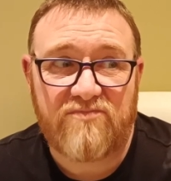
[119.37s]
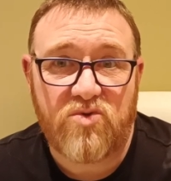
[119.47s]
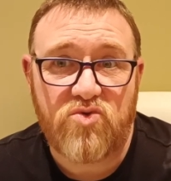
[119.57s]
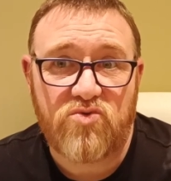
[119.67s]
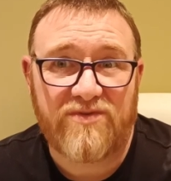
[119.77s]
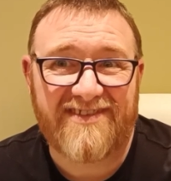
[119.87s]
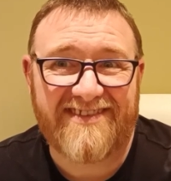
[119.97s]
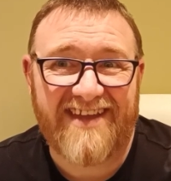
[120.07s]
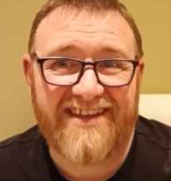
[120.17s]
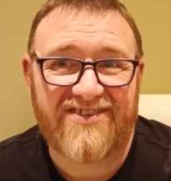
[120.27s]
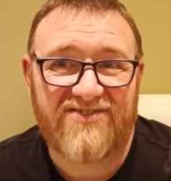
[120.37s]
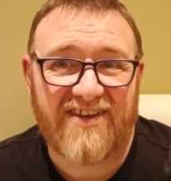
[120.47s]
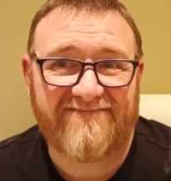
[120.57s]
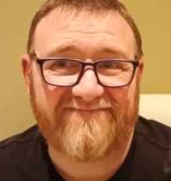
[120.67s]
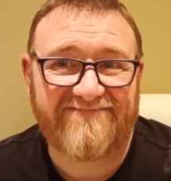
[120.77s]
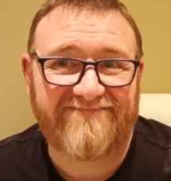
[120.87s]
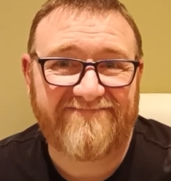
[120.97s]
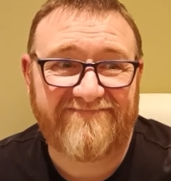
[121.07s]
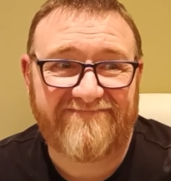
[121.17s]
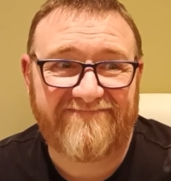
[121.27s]
Smooth was the texture.
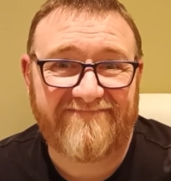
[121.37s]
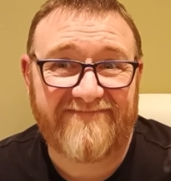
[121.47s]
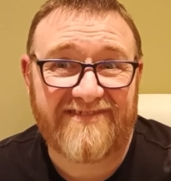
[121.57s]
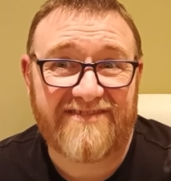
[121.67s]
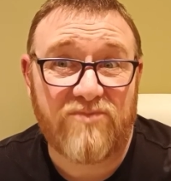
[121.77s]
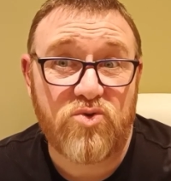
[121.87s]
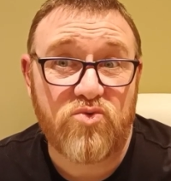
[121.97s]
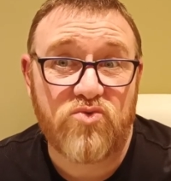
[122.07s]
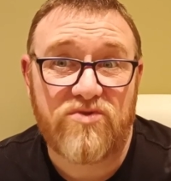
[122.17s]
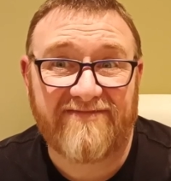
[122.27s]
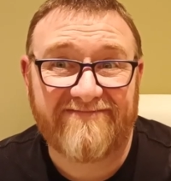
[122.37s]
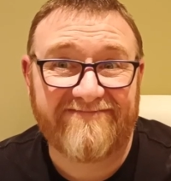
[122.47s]
Smooth.